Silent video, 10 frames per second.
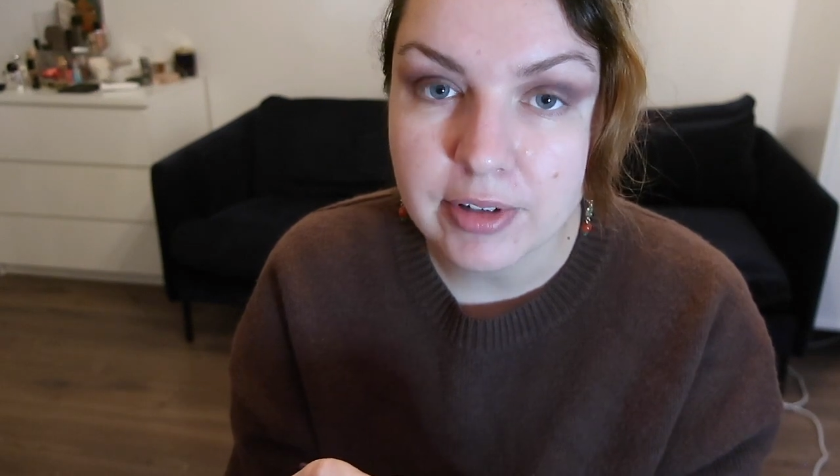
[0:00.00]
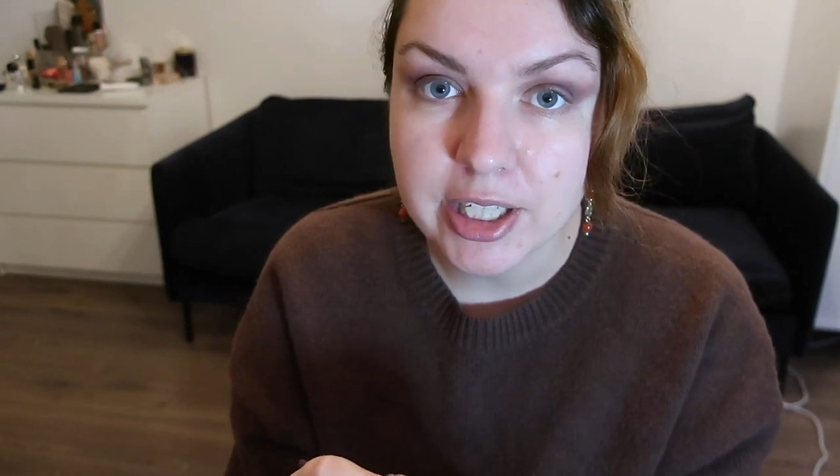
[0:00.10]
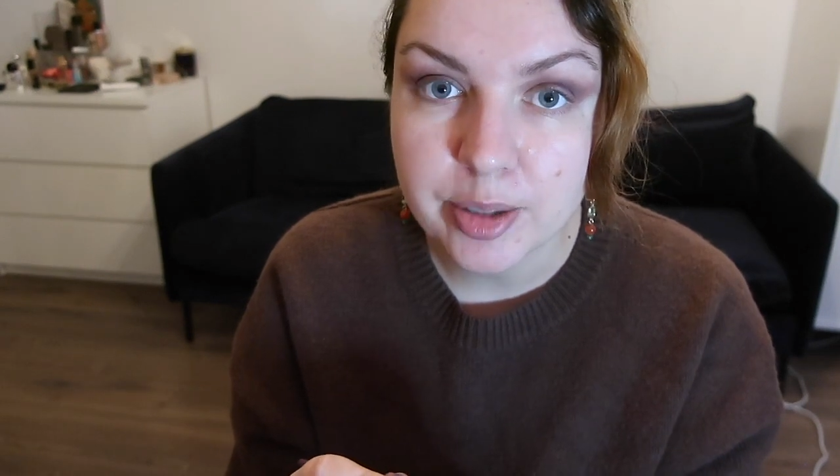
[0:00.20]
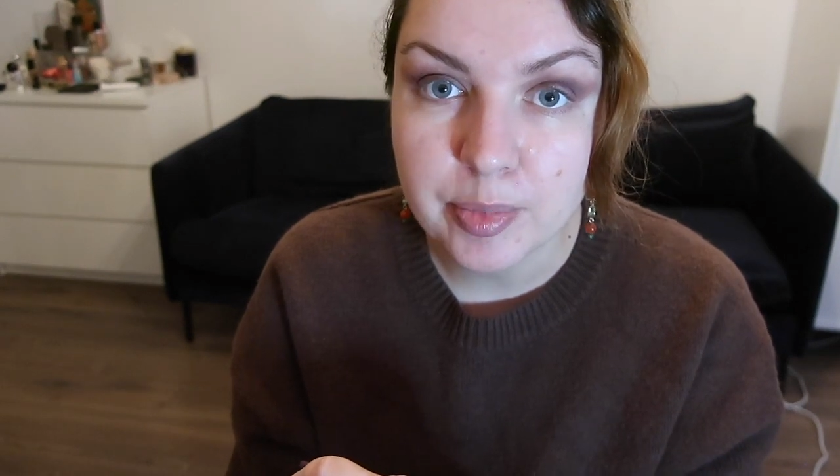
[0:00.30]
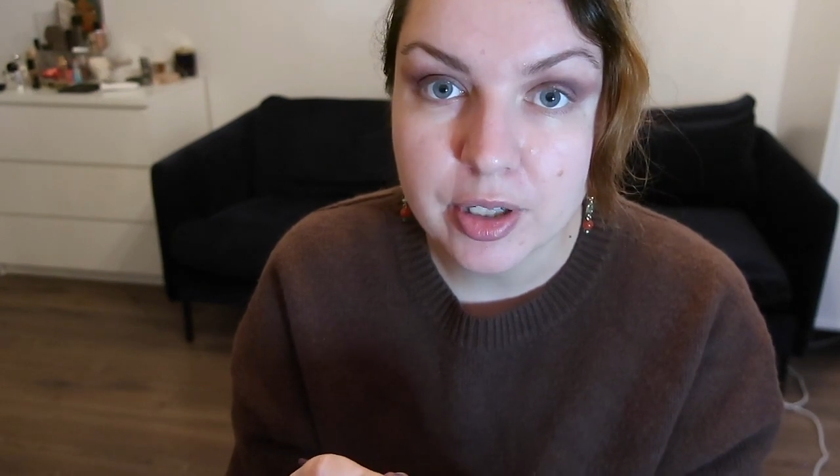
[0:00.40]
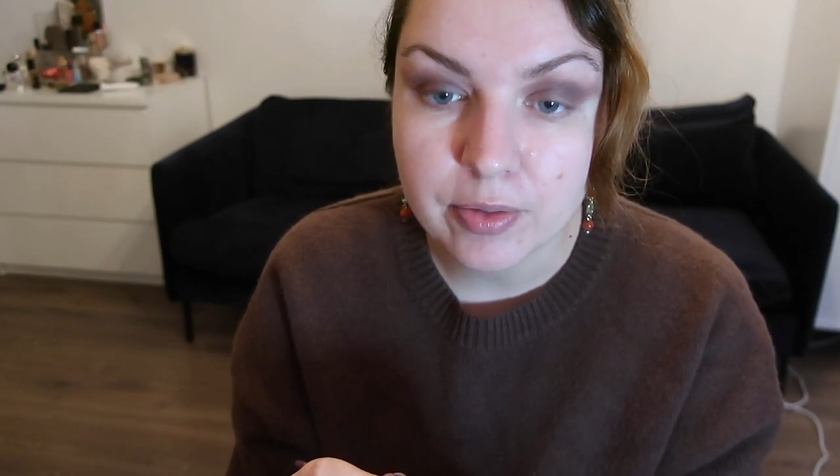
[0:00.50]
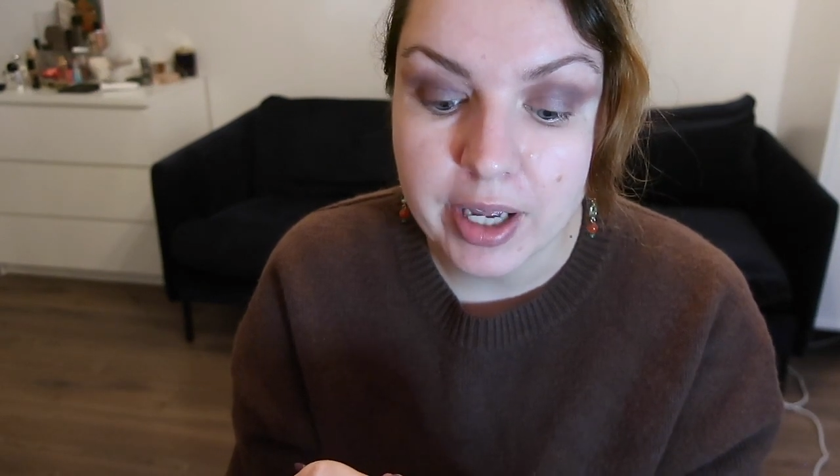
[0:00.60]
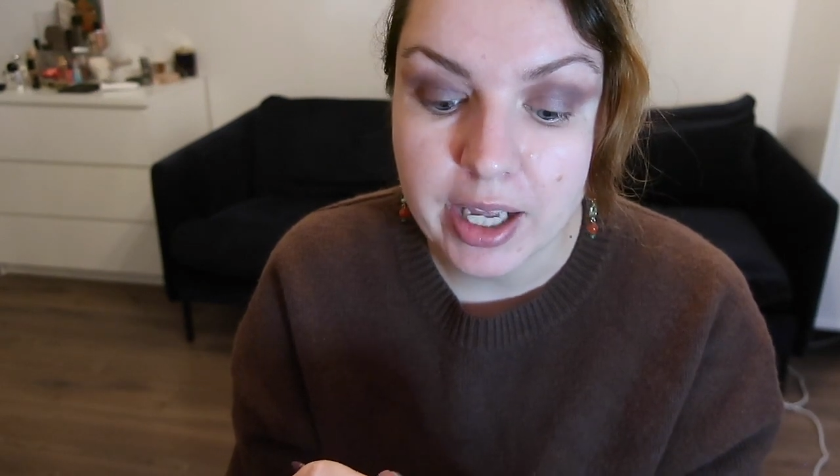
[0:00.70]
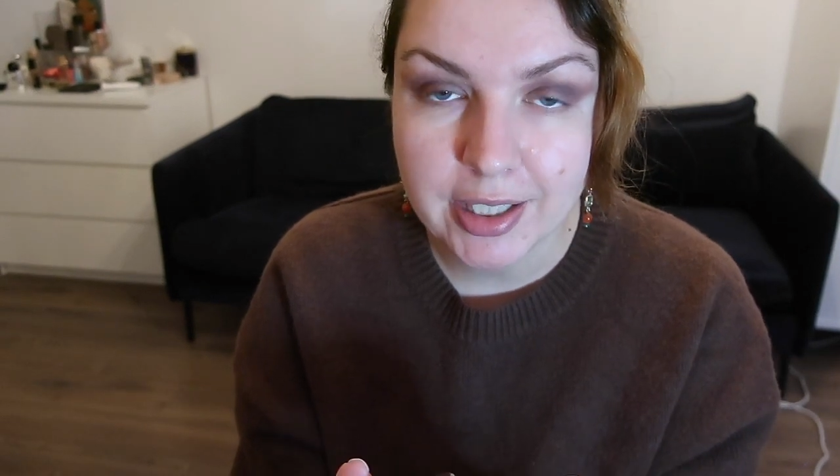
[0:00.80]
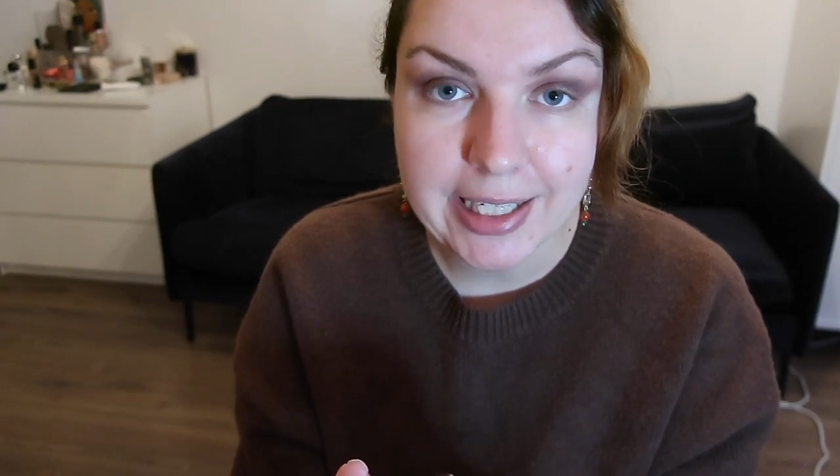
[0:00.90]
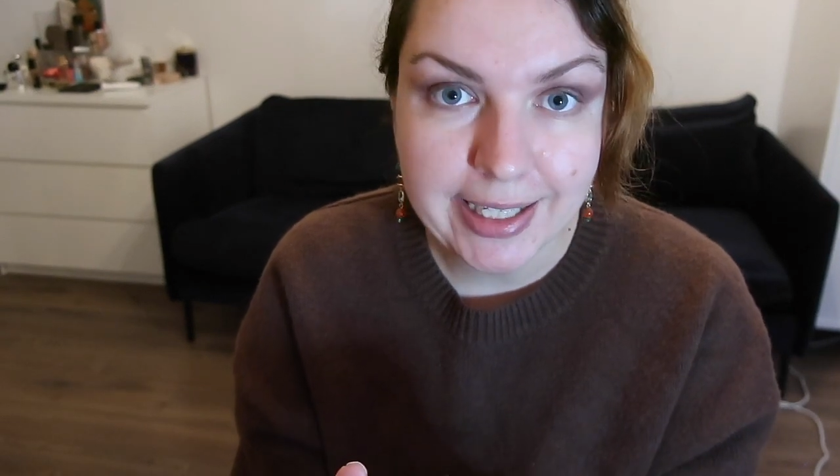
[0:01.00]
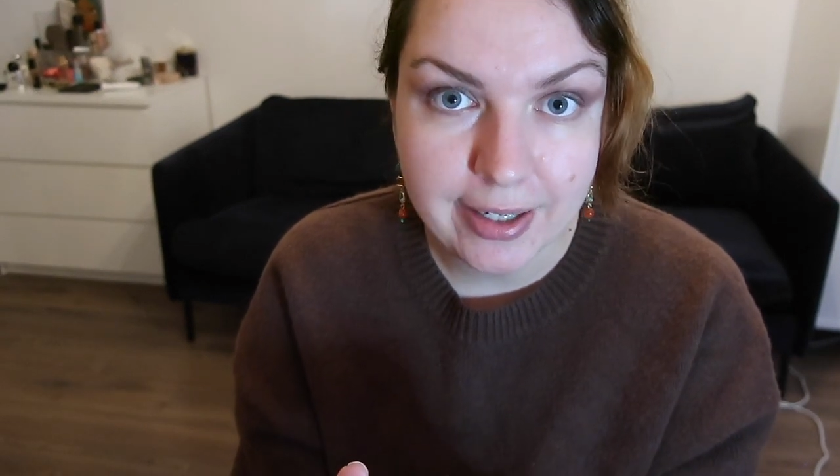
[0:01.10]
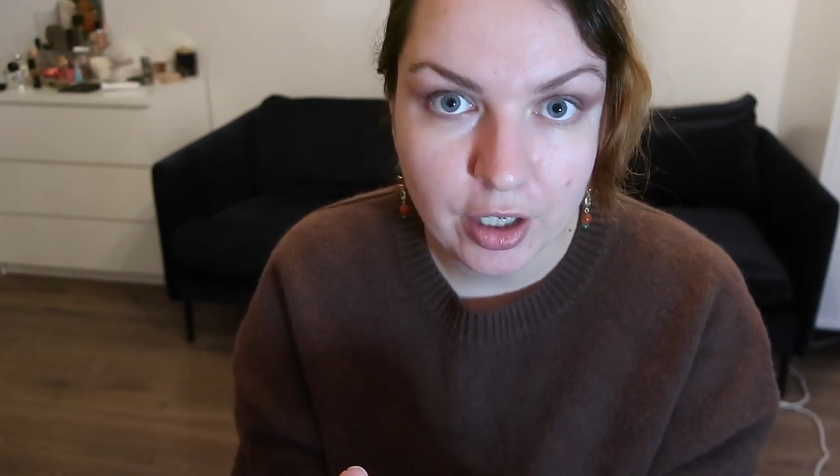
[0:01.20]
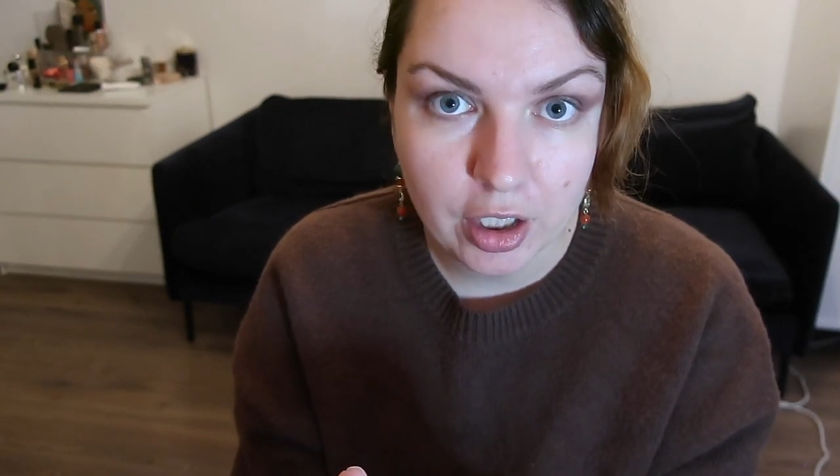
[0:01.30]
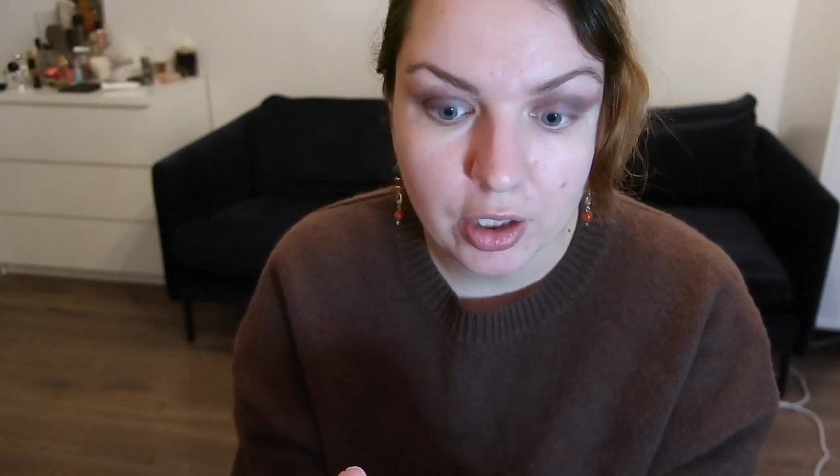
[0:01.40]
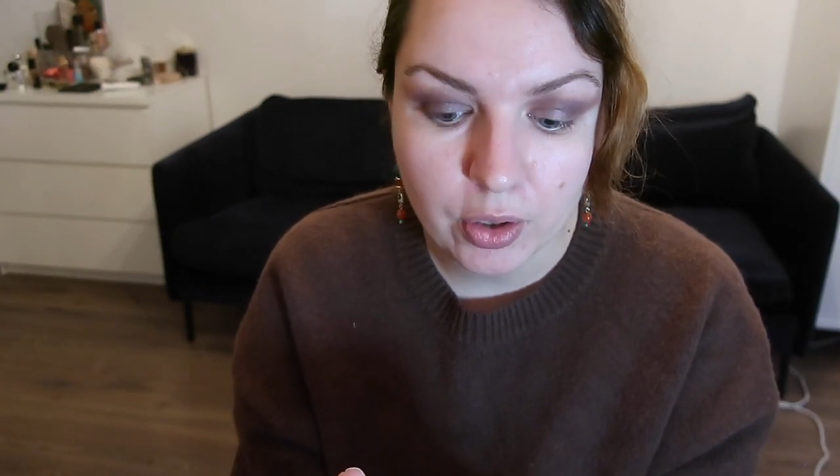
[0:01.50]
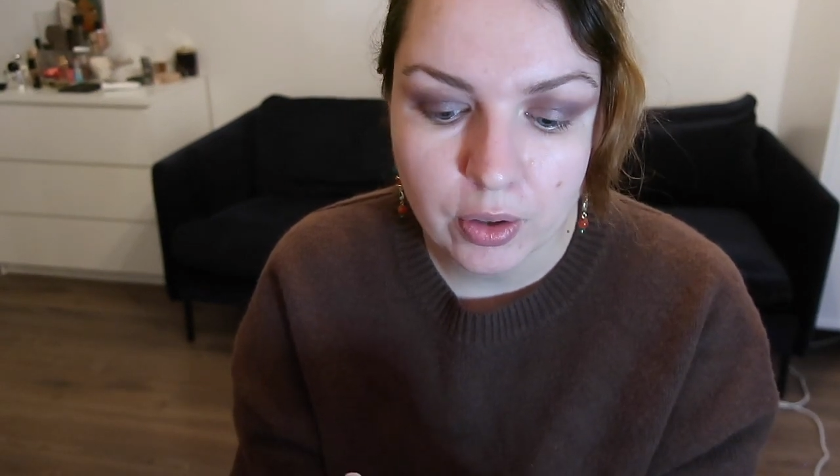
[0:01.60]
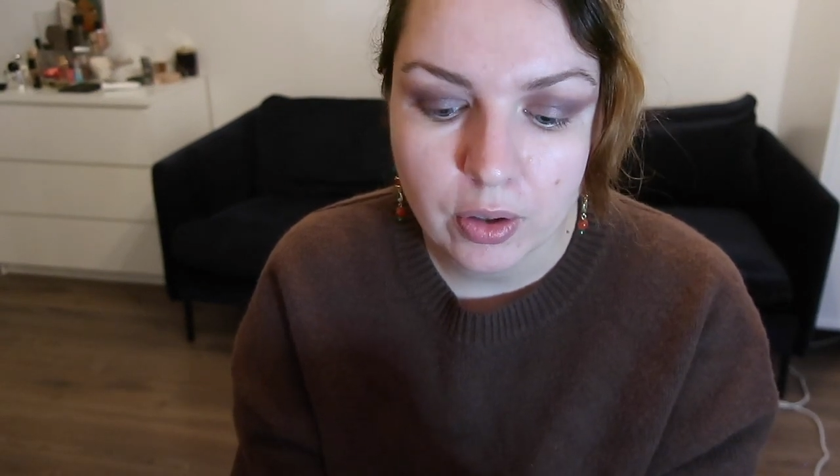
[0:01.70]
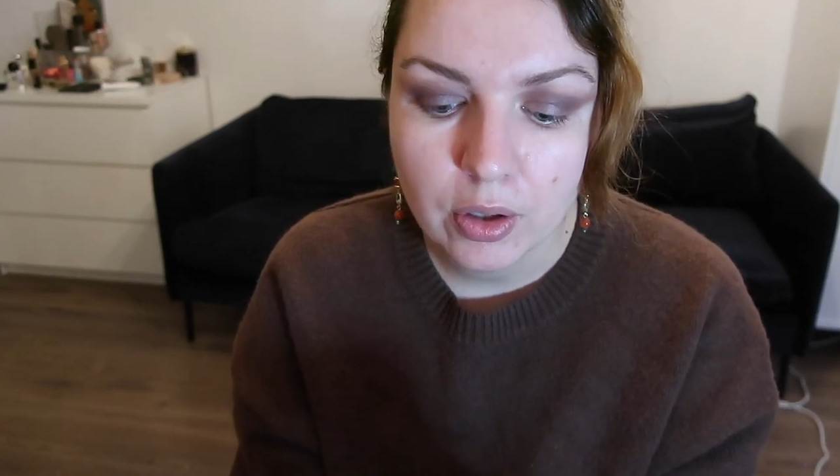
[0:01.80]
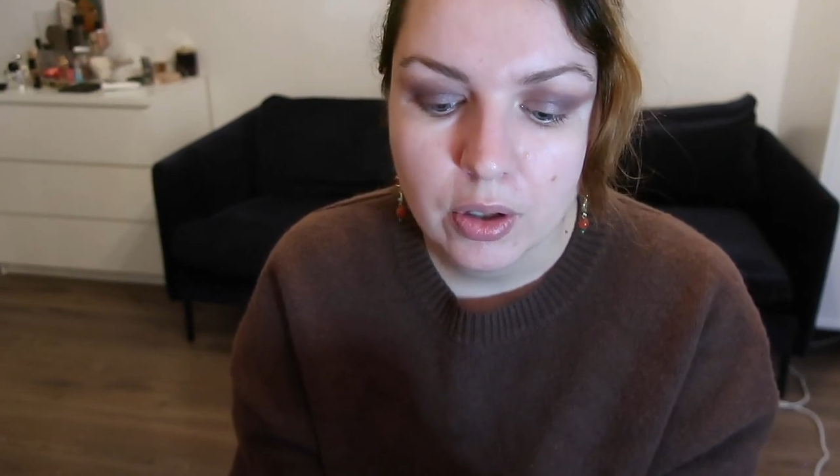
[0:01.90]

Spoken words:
little bit of a glitter glue